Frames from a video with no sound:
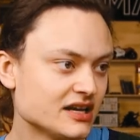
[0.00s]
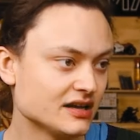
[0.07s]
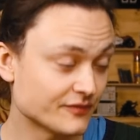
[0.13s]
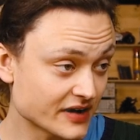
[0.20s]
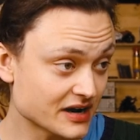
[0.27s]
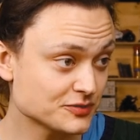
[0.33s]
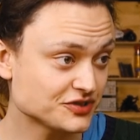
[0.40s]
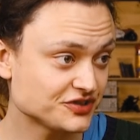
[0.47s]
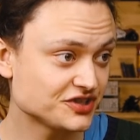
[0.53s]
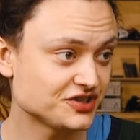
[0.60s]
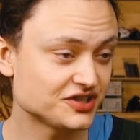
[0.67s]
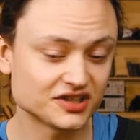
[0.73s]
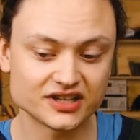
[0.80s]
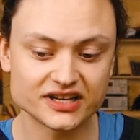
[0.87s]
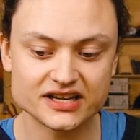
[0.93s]
If I was to
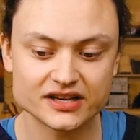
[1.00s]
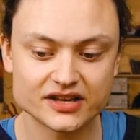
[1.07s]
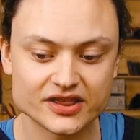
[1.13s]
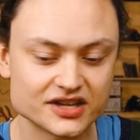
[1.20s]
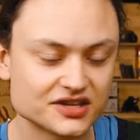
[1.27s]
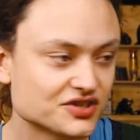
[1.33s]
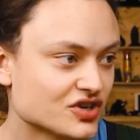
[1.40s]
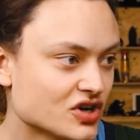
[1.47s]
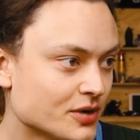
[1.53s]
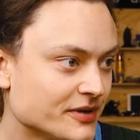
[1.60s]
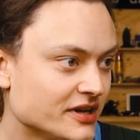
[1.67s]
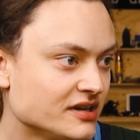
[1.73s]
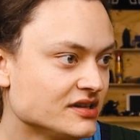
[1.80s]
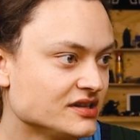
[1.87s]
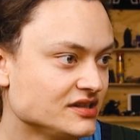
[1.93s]
delete this
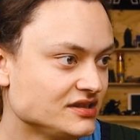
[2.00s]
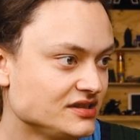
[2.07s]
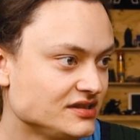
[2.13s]
comment